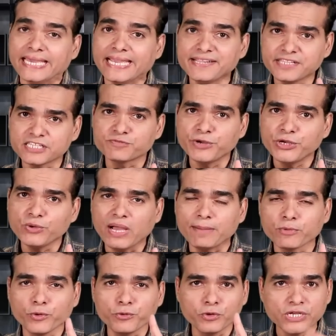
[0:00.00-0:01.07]
In this video,
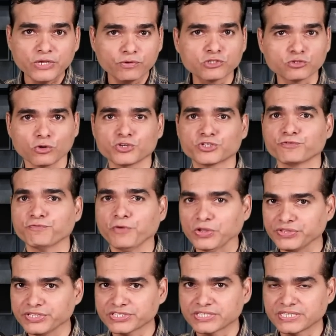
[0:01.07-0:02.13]
I'm going to give a solution
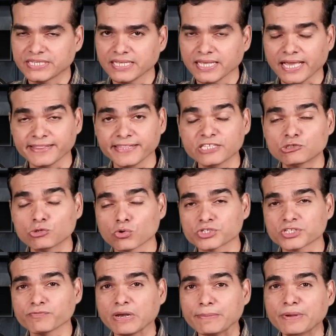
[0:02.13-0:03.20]
for this. And this
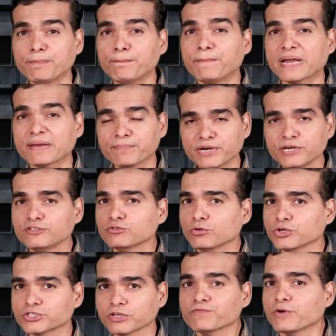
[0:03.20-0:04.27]
solution will be a permanent
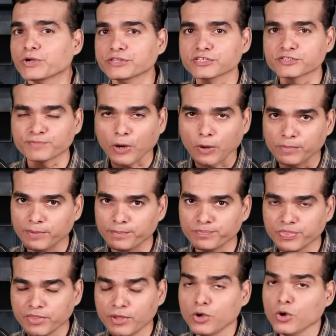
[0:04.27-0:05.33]
solution for this
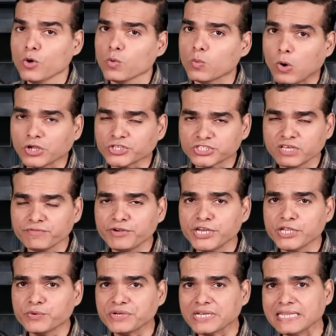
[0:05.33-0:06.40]
problem. Watch the
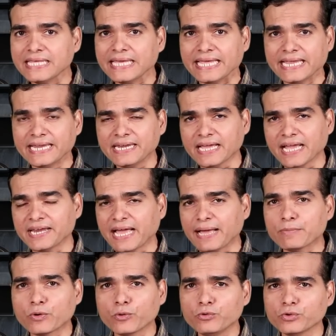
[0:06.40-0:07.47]
video till the end and
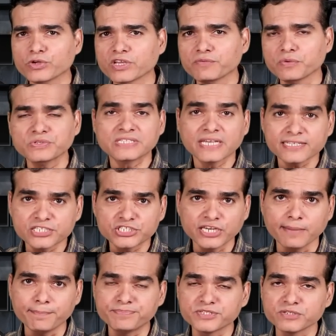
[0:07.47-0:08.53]
I'm going to give you such
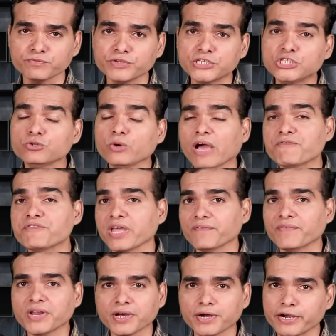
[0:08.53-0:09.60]
tips which you have
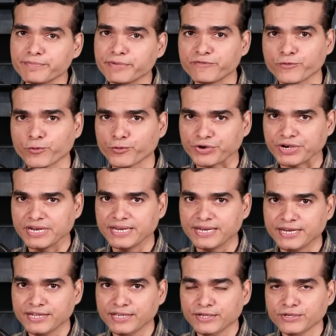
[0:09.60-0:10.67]
never heard before.
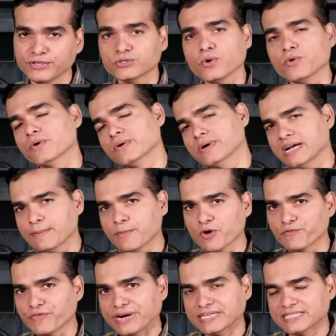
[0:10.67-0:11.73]
So come
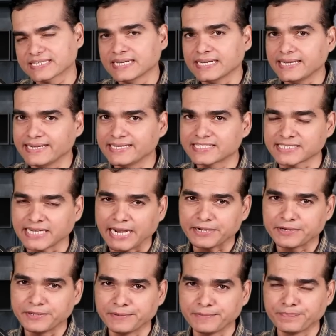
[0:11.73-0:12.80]
on friends, let's
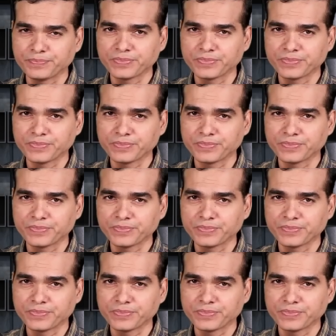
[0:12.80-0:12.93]
start.